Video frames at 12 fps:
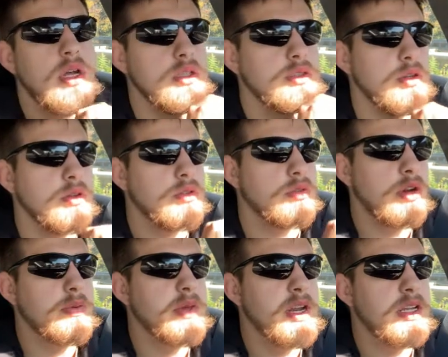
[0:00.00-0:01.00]
So 3
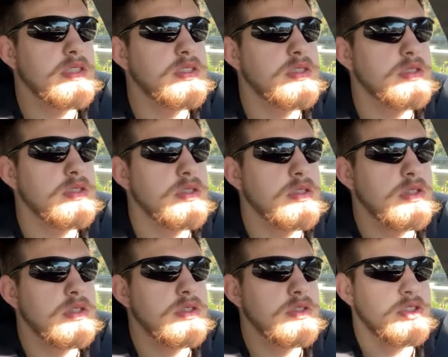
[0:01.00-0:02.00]
minutes,
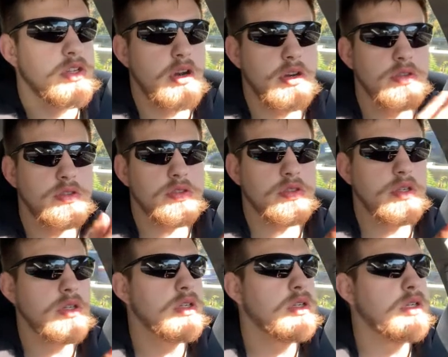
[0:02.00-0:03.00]
start
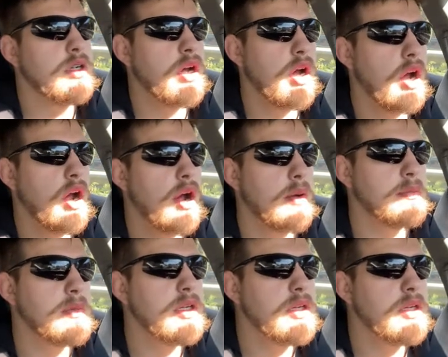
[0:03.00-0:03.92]
neutral. 2